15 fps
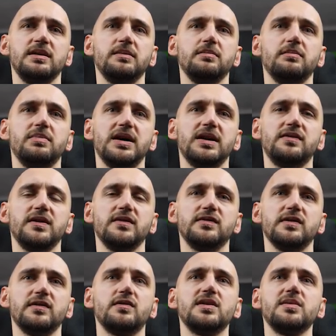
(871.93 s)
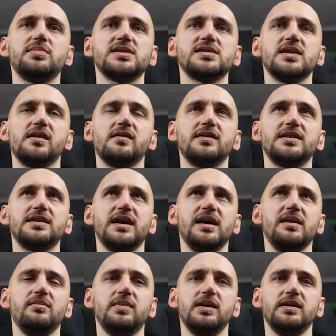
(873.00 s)
bet 53% of the
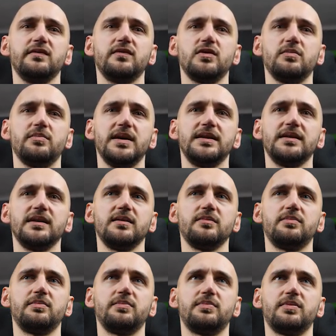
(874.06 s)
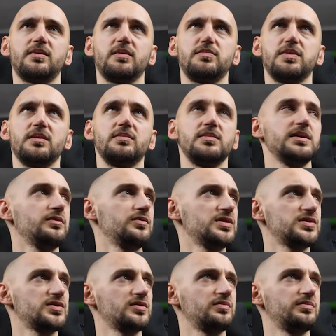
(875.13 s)
time, but if we're betting, probably we
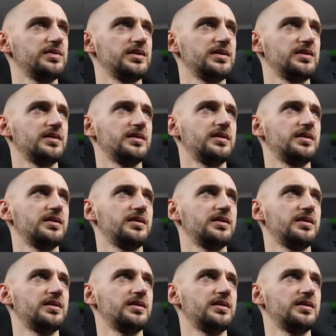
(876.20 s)
should be